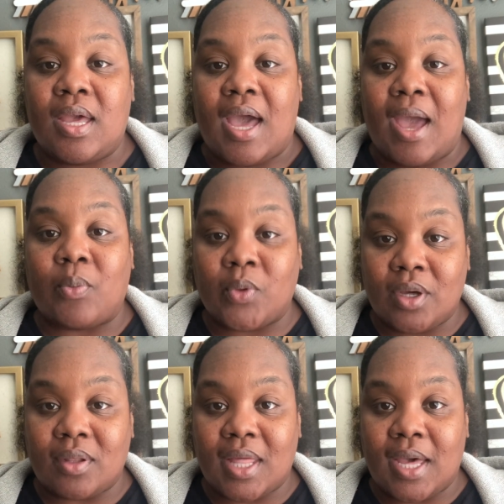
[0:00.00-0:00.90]
I
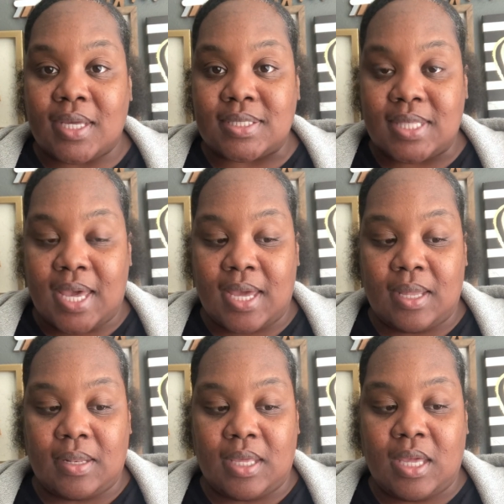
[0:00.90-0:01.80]
realized
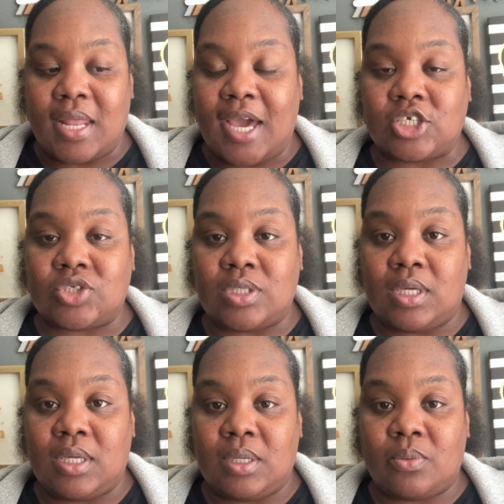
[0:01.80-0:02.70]
that it
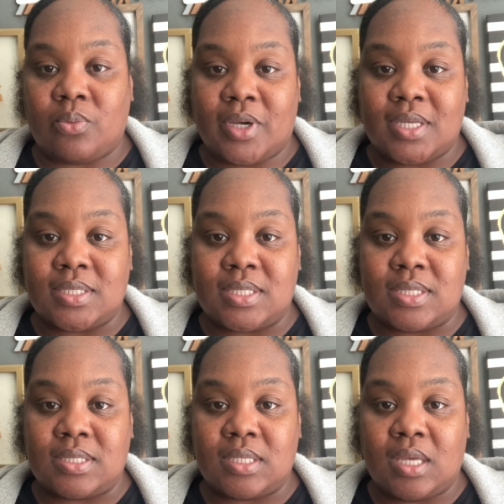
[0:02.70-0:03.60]
actually
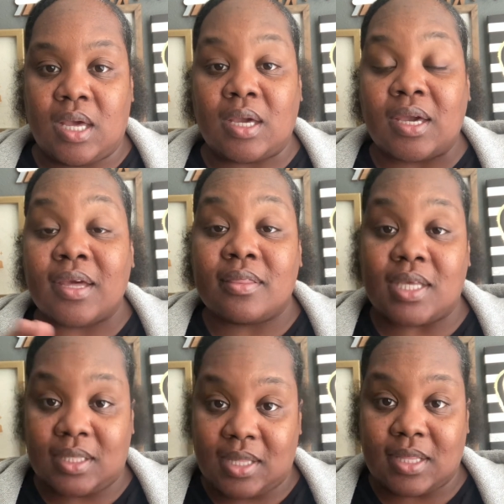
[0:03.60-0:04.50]
was a good
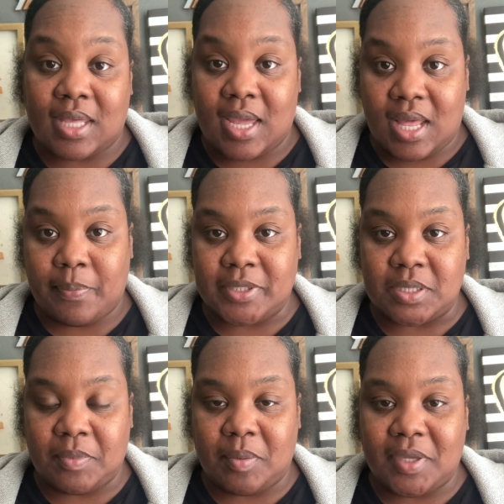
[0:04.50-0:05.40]
thing that that happened
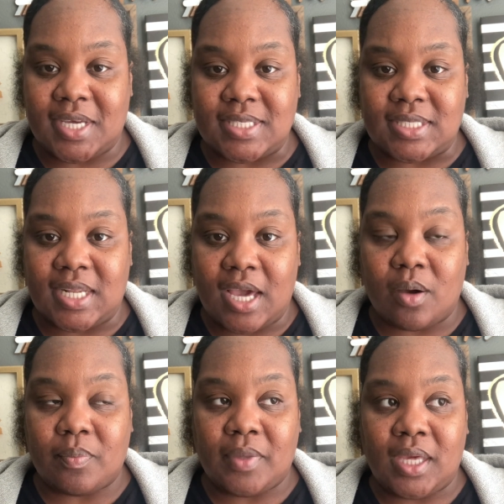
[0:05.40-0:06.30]
to me because it
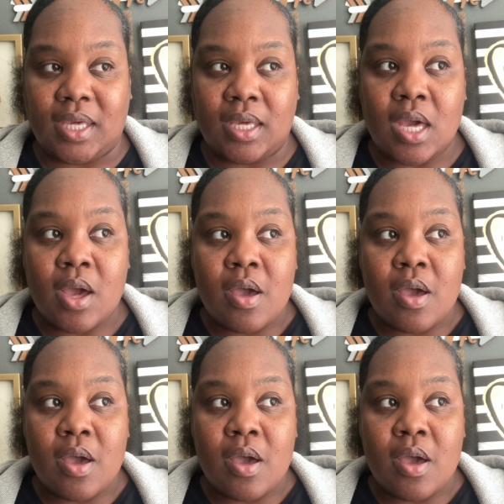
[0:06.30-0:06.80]
helped me